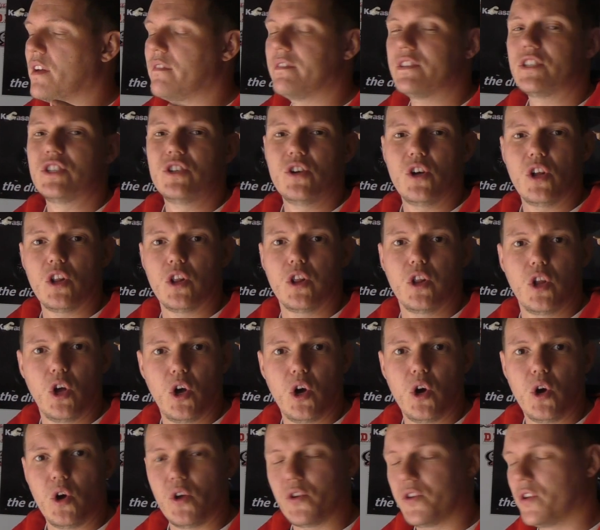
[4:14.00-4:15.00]
is no
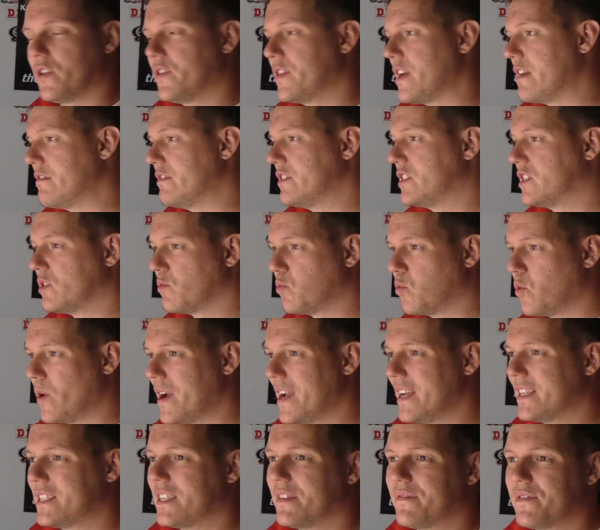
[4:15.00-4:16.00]
load. There is the
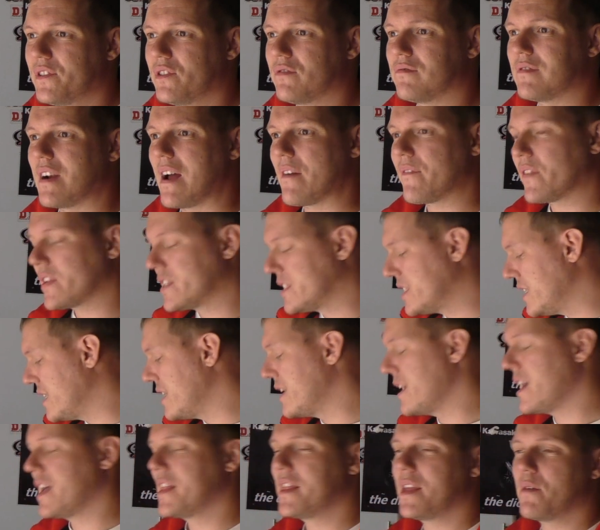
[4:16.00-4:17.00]
weight of
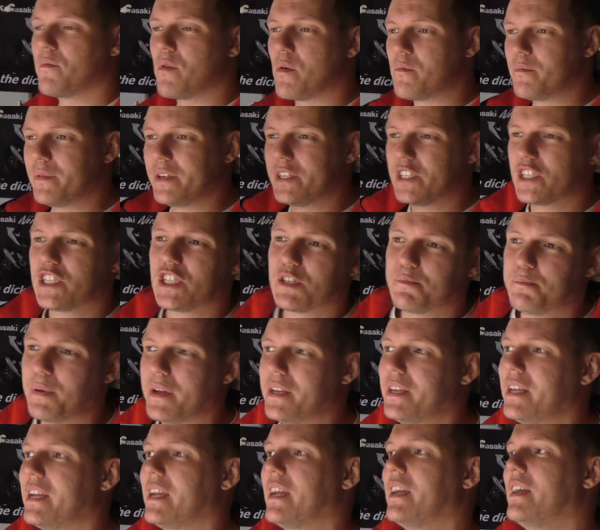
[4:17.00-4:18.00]
gravity. And then when we
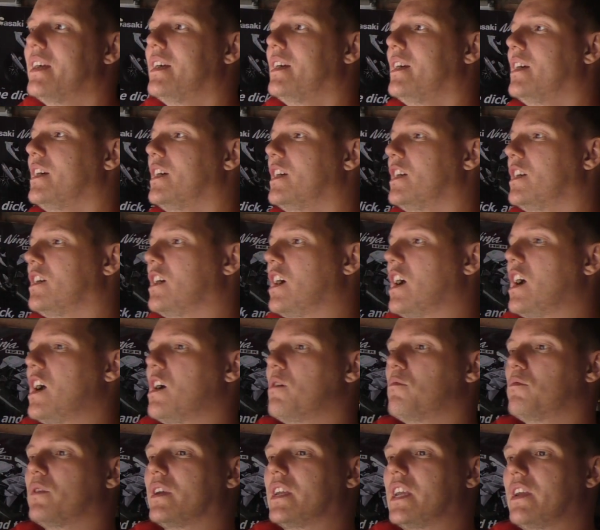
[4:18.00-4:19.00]
spin it,
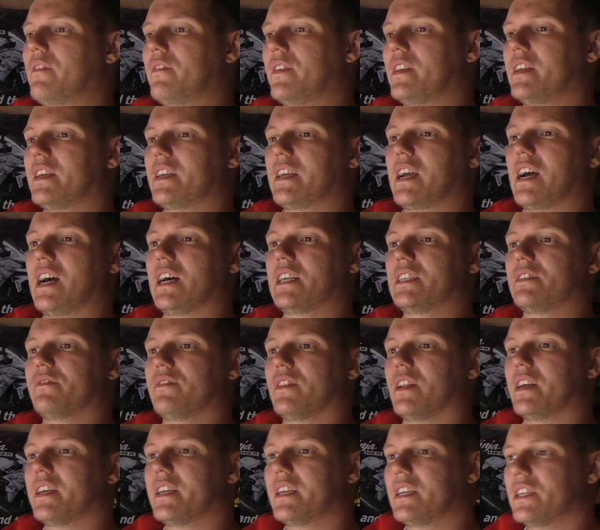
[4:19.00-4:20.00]
we're giving it kind
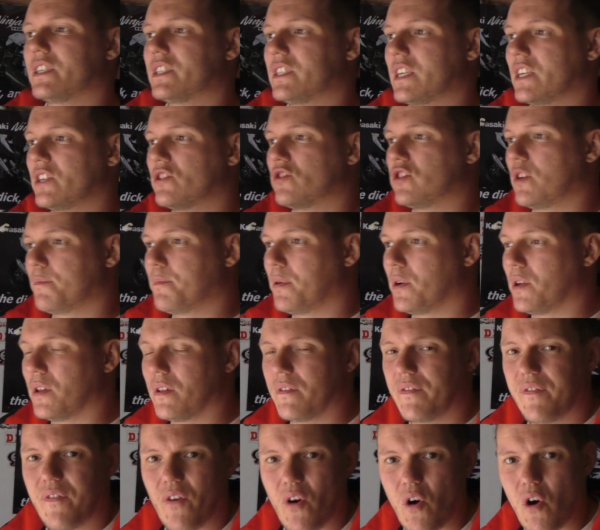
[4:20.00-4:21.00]
of like a
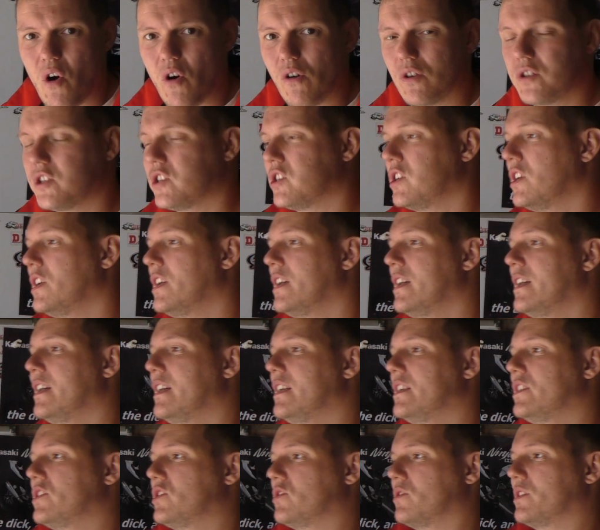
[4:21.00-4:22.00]
centripetal force.
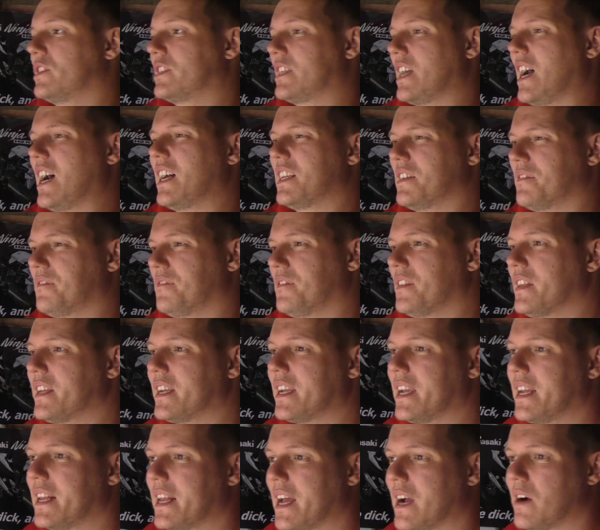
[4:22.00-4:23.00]
So it's kind of
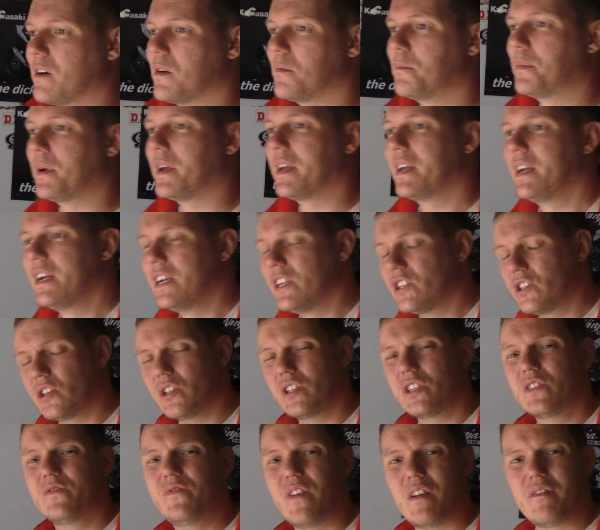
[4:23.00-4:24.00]
flinging out a bit.
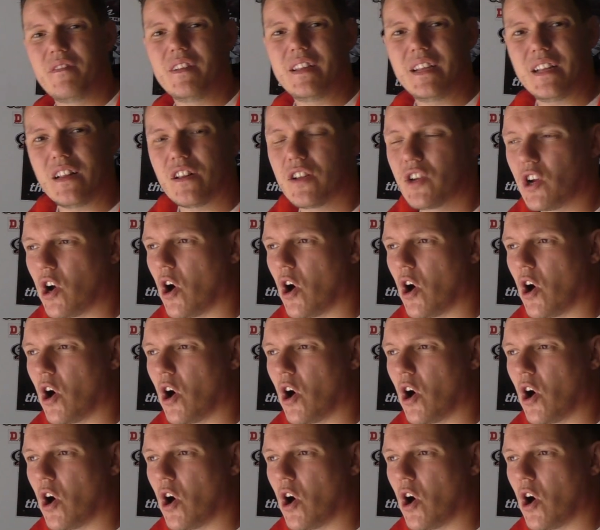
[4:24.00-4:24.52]
So there's very little